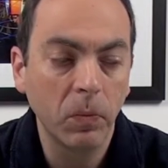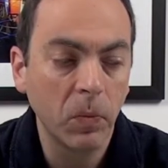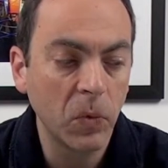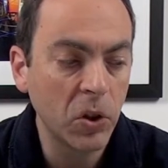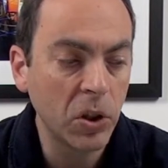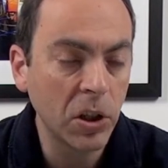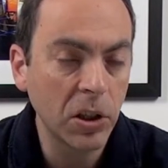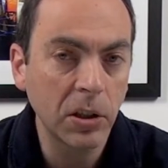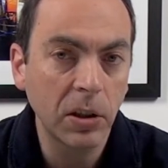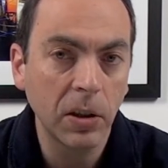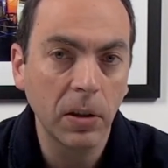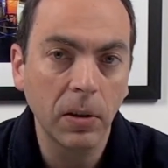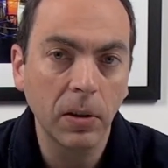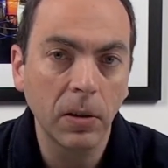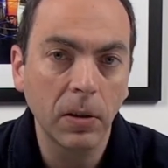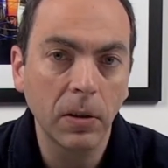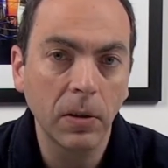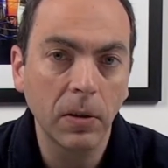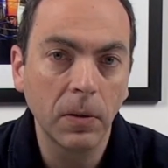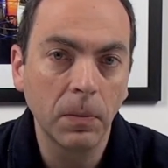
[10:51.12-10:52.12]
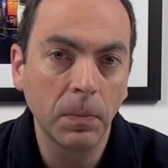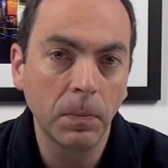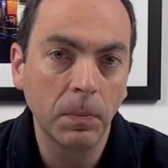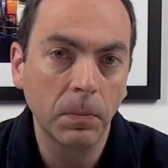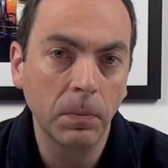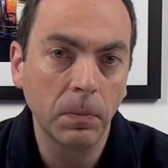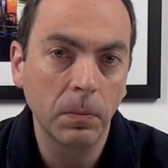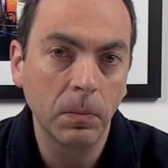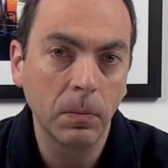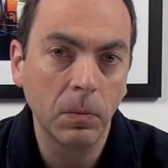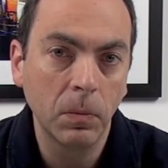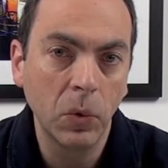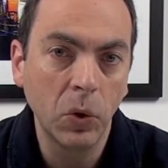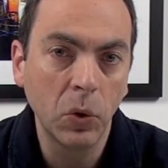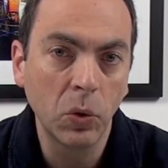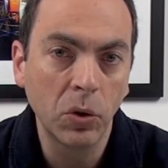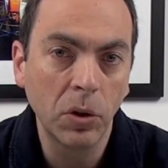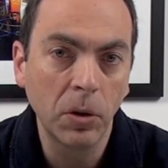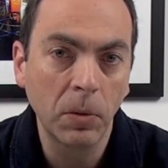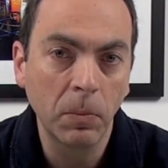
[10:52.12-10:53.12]
just
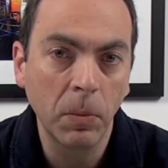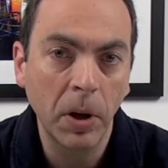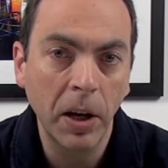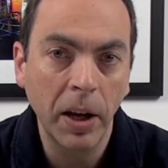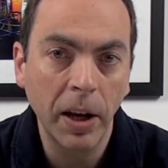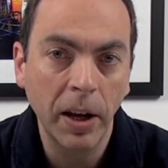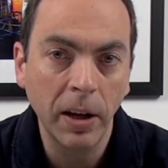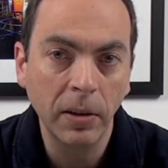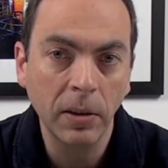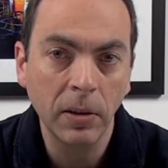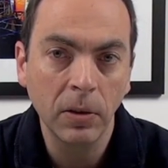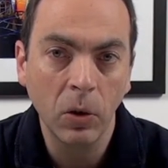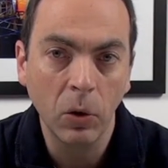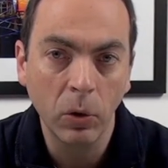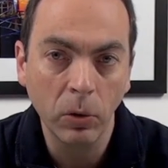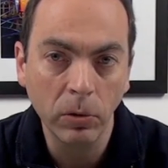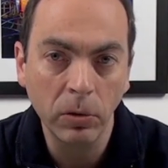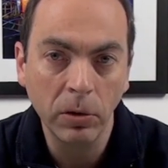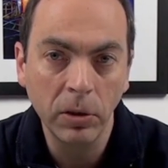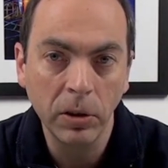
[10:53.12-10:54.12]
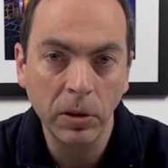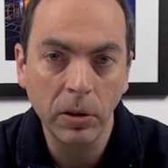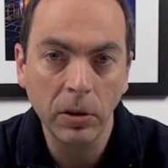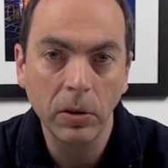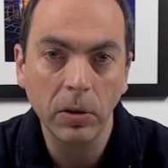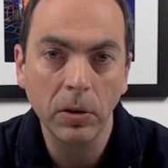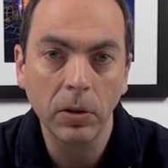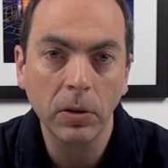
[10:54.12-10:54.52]
using by hand and holding